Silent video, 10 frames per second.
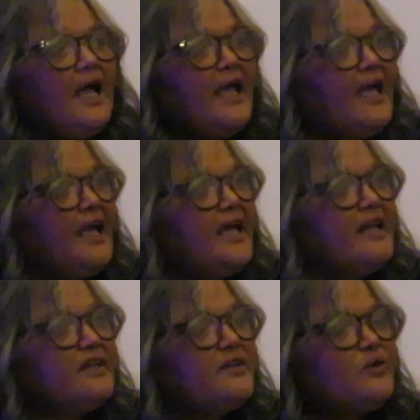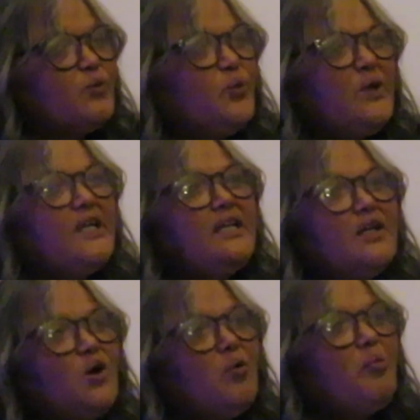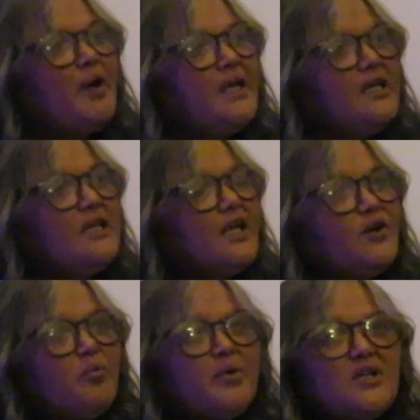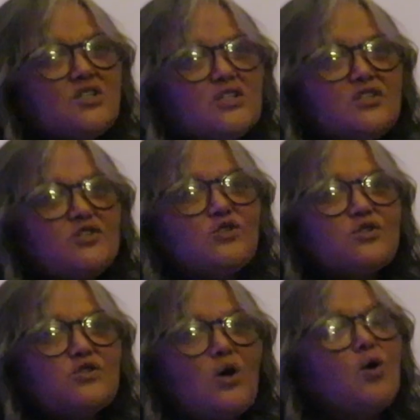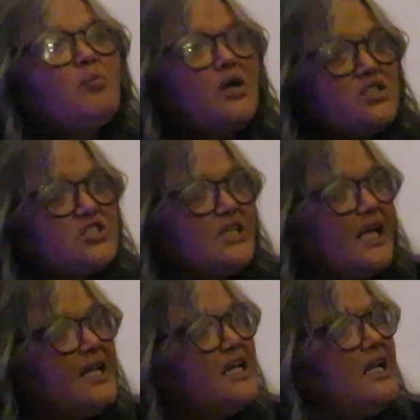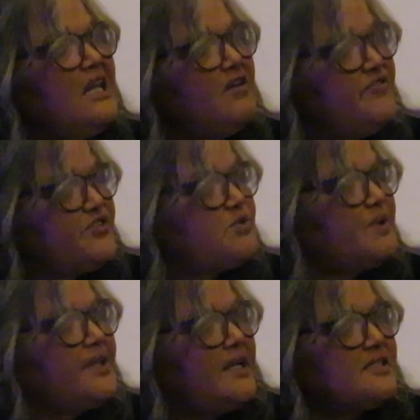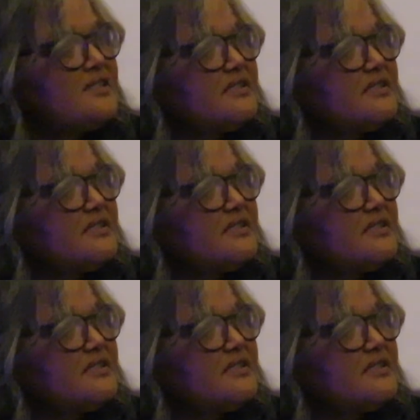and we know pain and oppression so much, and it lives with us.